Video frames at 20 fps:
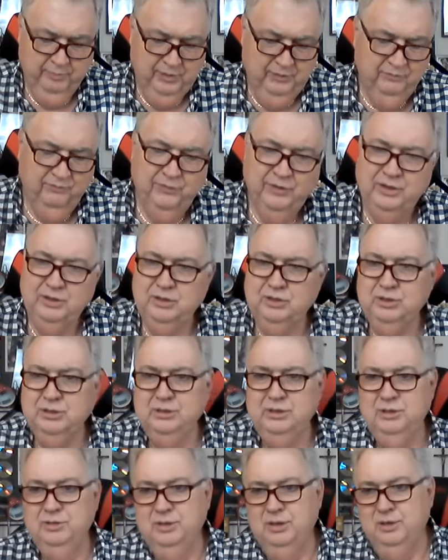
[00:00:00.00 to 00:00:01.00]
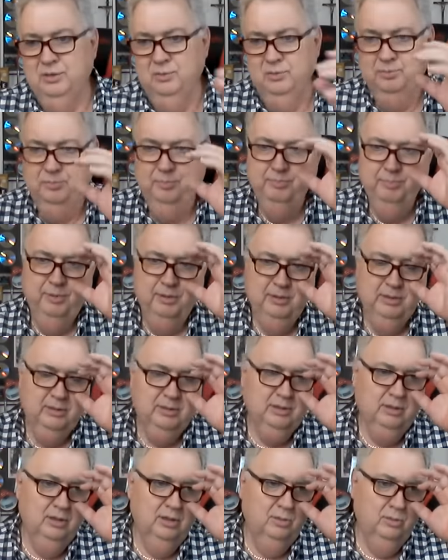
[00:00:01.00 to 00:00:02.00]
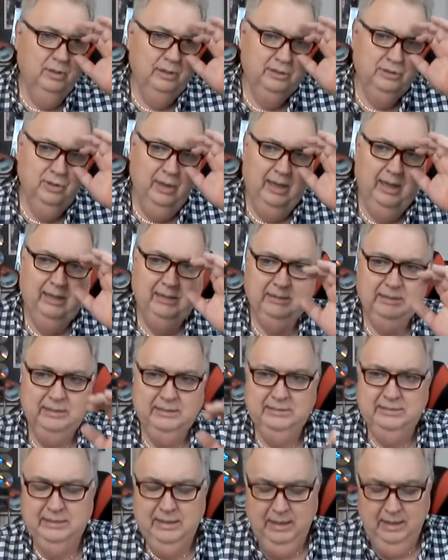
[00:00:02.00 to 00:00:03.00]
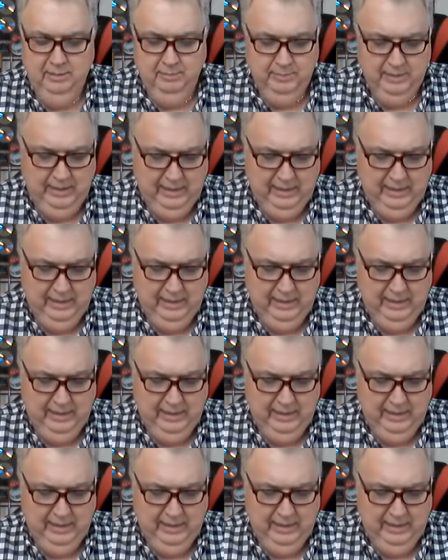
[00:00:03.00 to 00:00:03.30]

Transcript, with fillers: Vision, you know, to go get your eyes examined